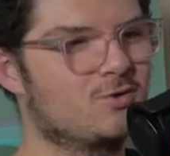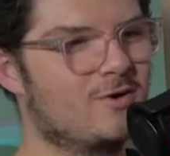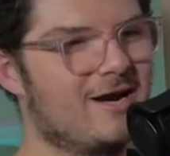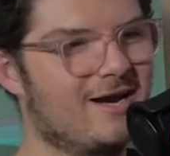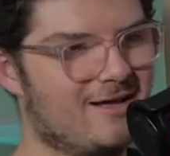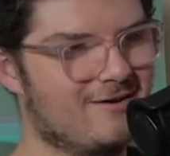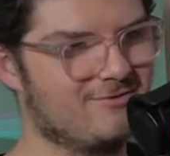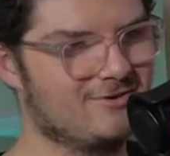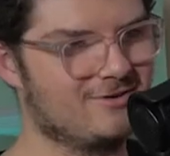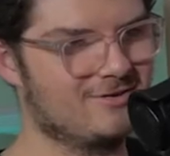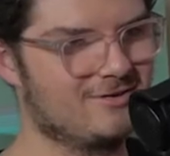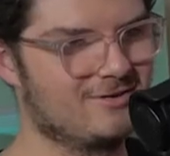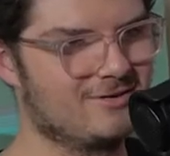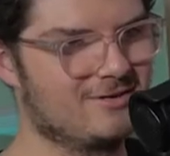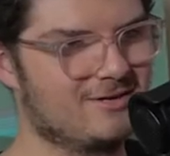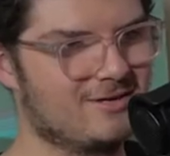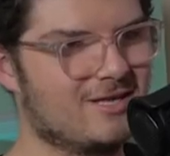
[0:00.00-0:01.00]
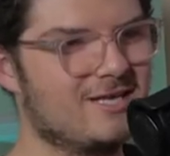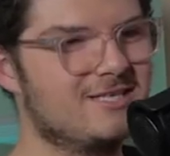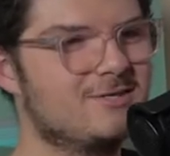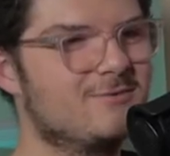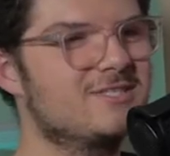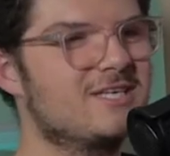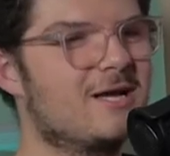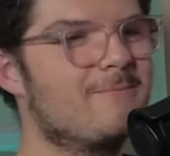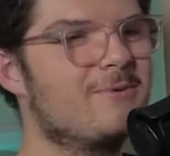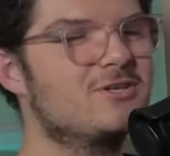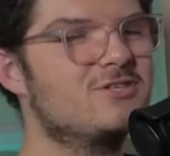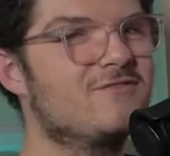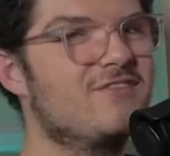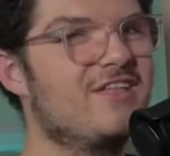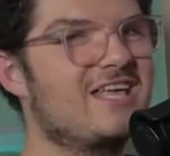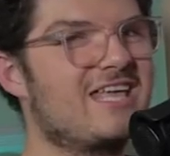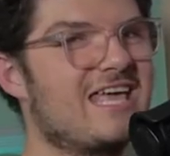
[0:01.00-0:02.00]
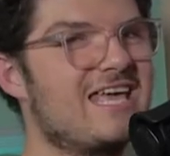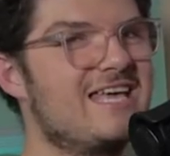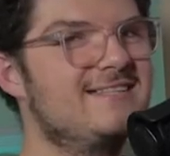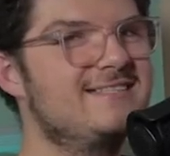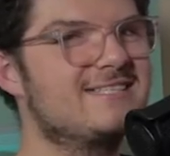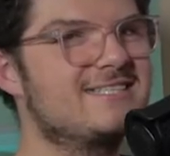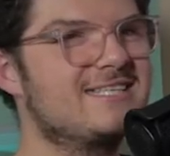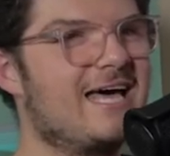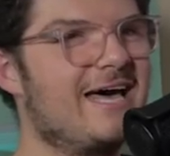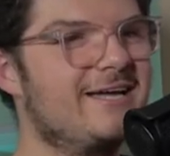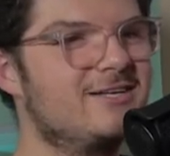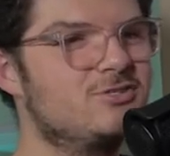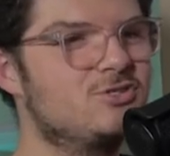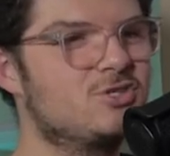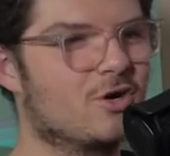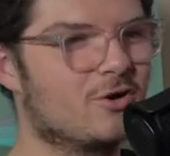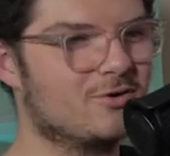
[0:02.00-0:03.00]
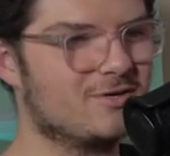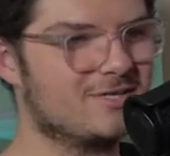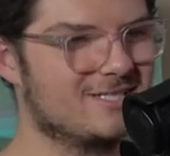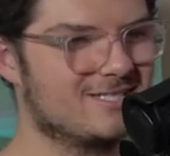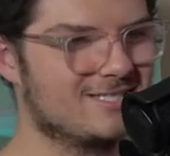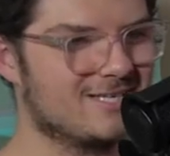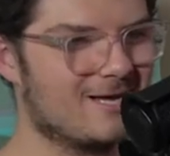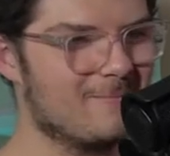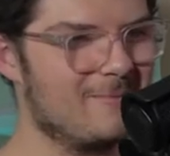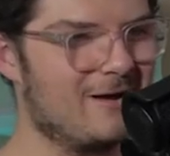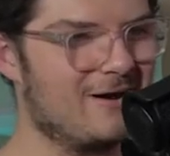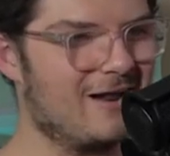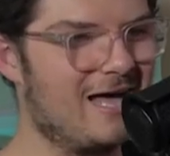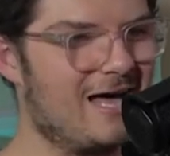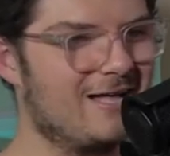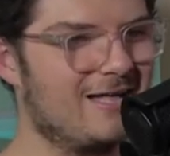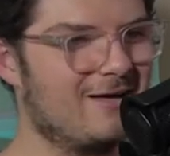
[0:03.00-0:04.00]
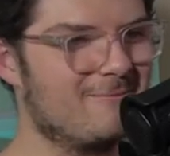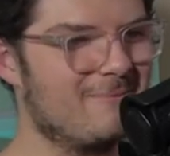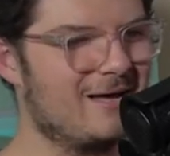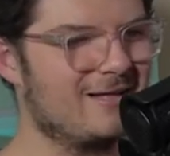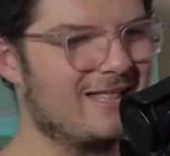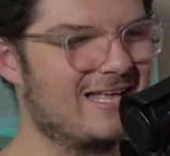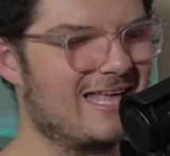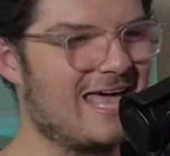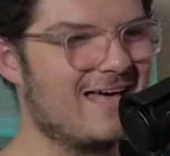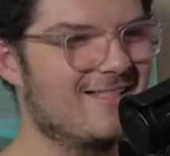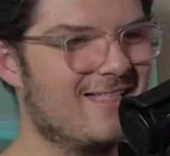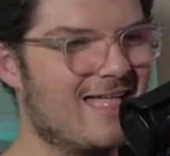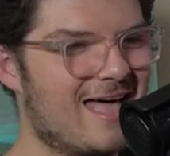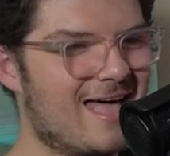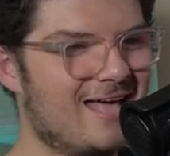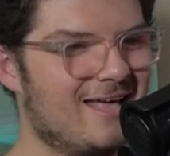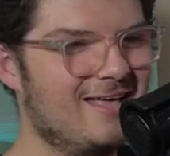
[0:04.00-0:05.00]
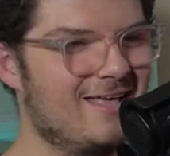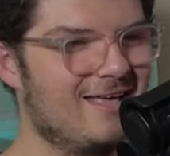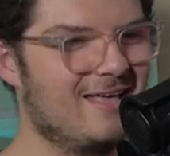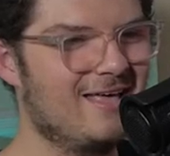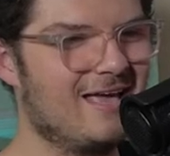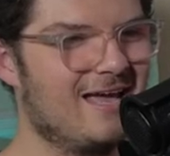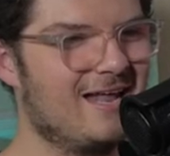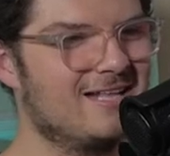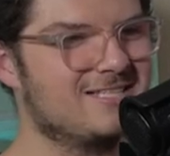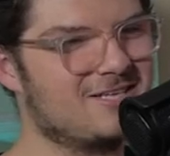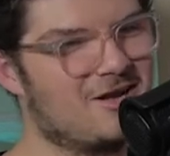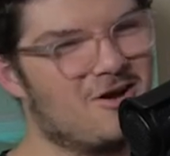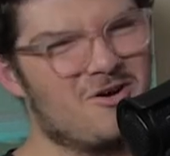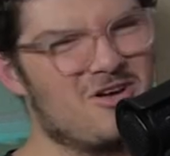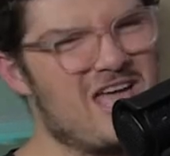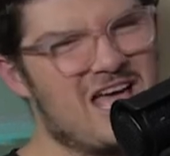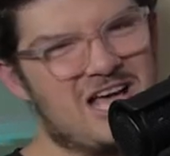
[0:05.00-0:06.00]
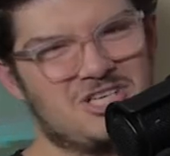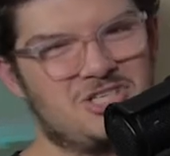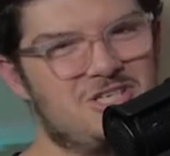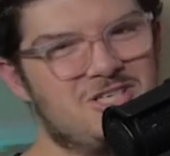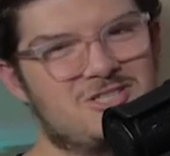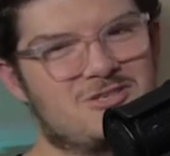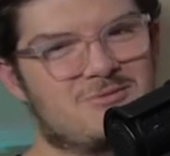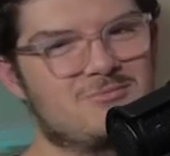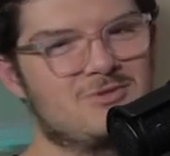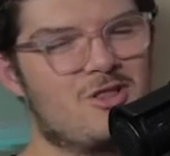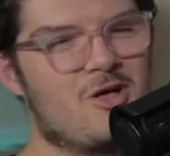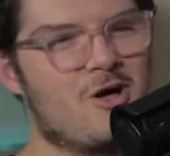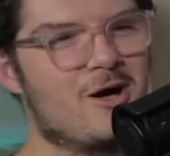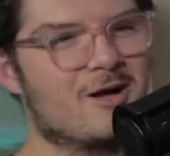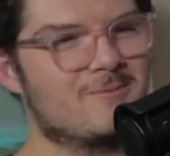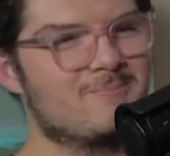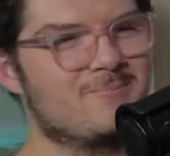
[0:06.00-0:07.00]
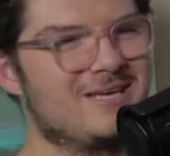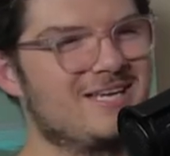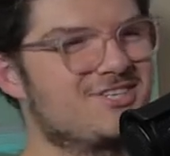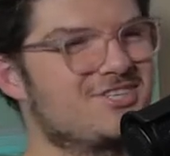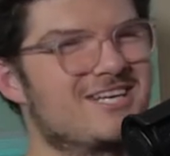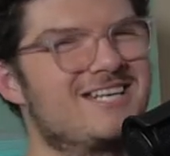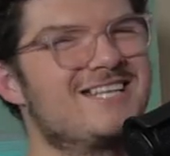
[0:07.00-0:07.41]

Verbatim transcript: ride ever. Okay. Because it was like a bunch of like inside jokes about oh. how about like L.A. Got it. And it's like, oh yeah, she's from Long Beach, and